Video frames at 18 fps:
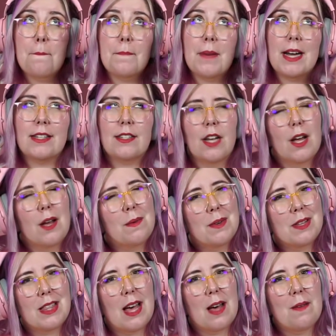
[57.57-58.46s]
But,
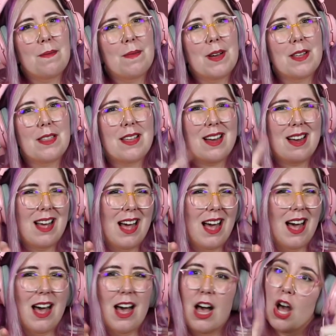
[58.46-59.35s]
without further
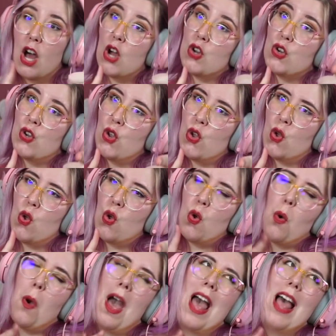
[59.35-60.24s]
ado,
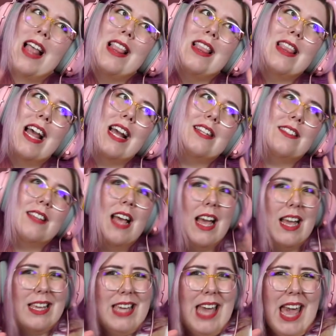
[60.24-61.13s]
let's
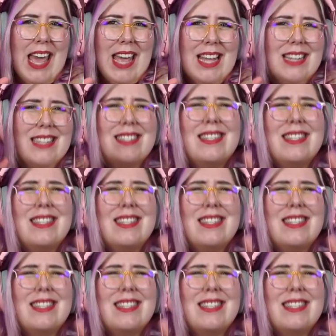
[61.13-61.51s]
get